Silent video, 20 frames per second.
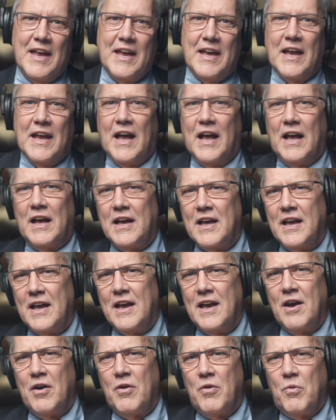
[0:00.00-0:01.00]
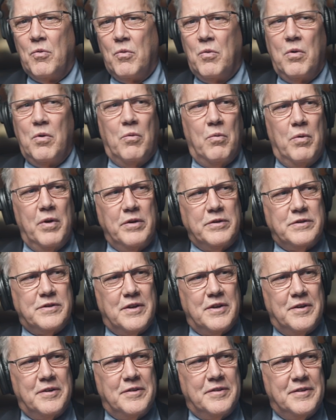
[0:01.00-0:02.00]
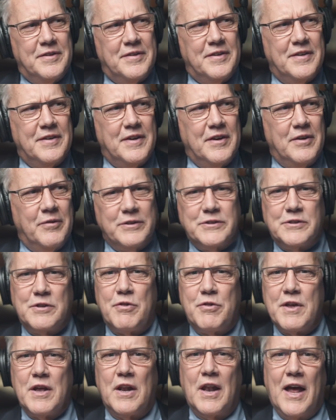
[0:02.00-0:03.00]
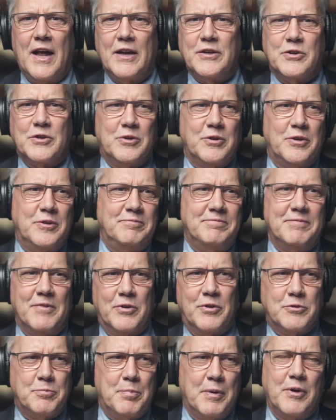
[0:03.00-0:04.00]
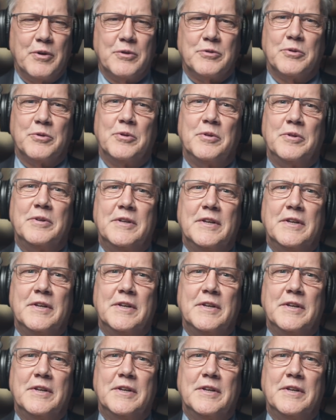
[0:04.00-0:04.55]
Yeah. What's the theological or spiritual